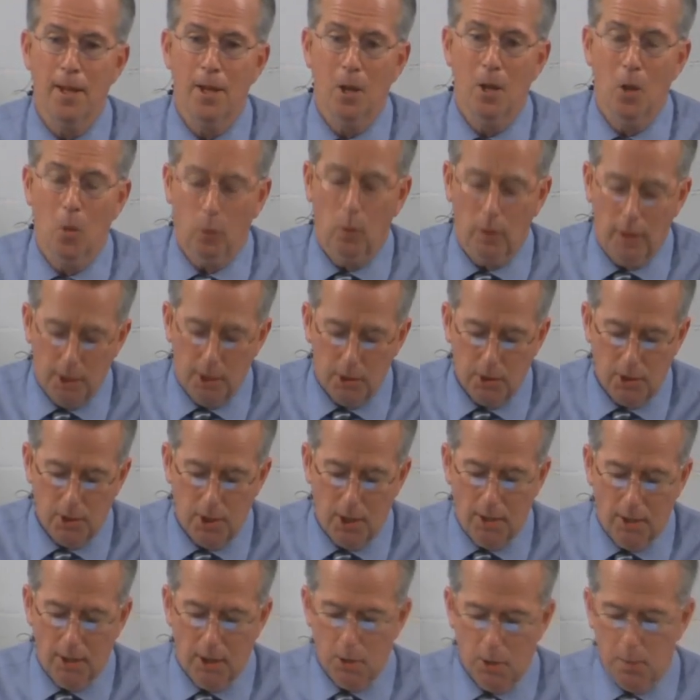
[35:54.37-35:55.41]
Well, let's,
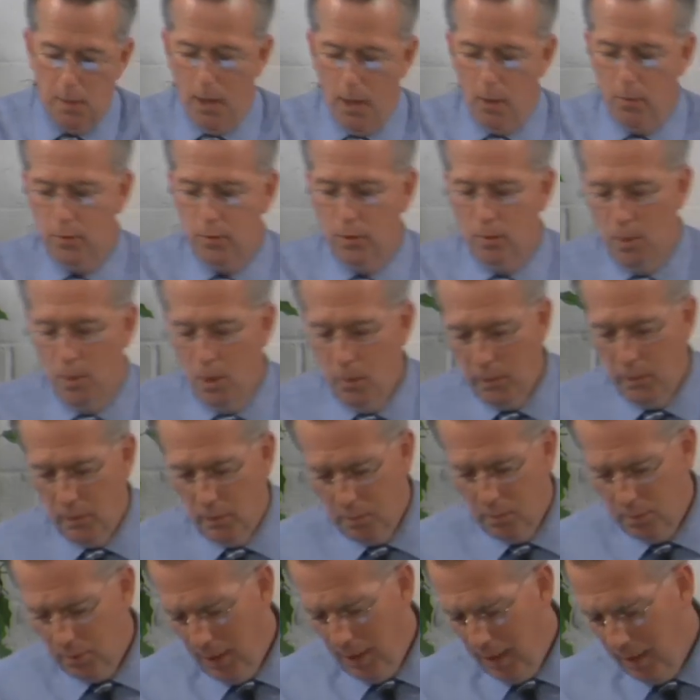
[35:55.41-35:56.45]
uh, let's bow for a moment
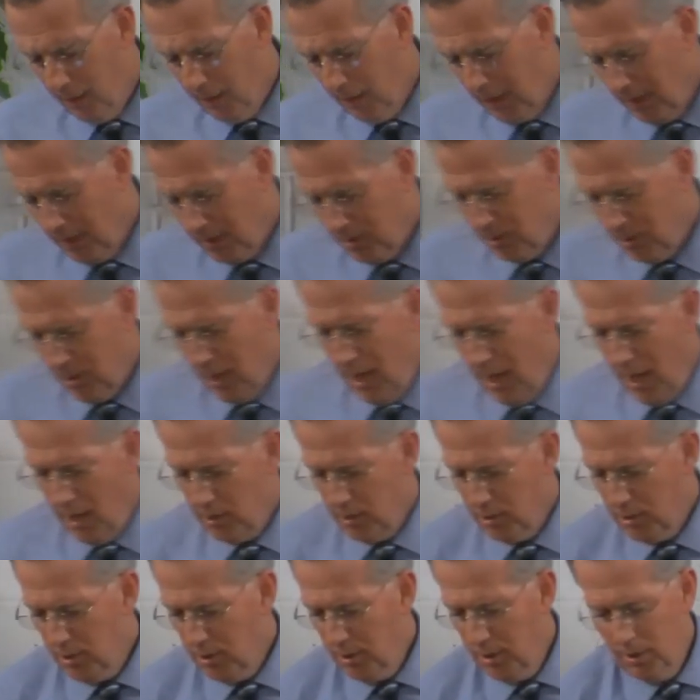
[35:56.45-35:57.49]
of prayer and let's
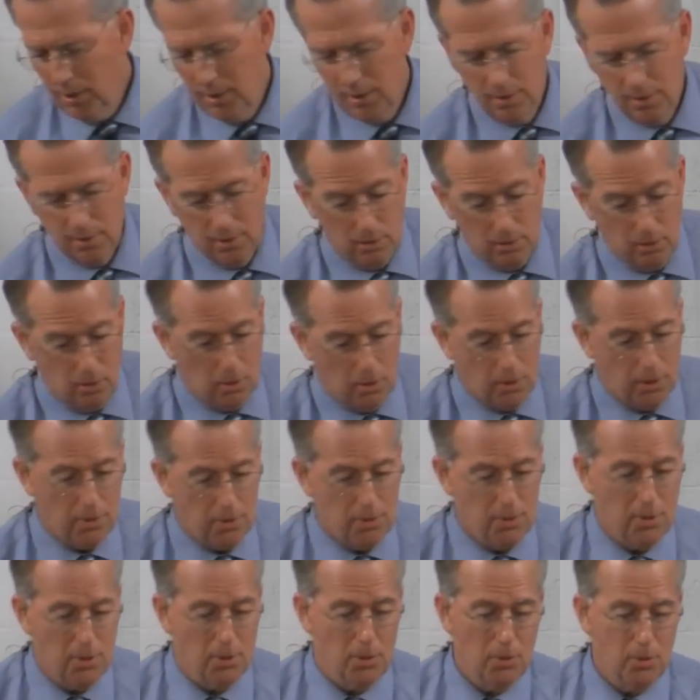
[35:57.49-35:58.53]
ask the Lord
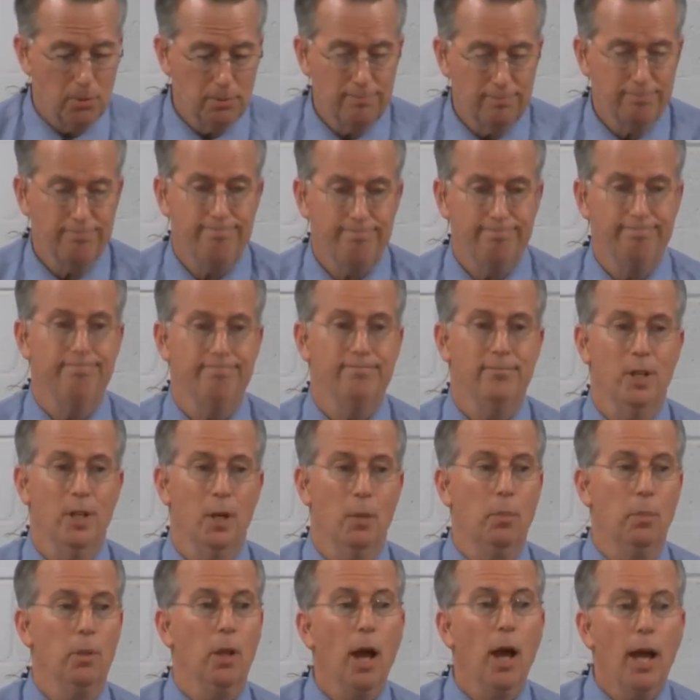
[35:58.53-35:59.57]
to
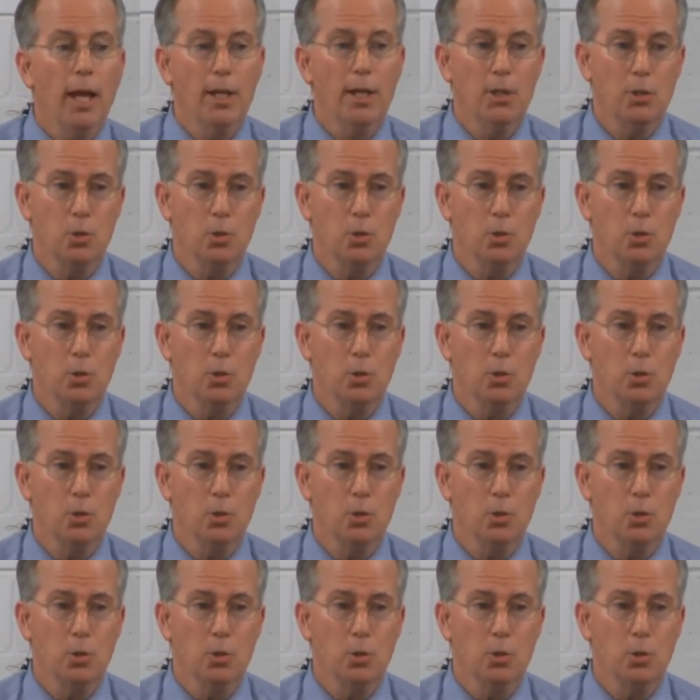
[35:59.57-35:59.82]
apply His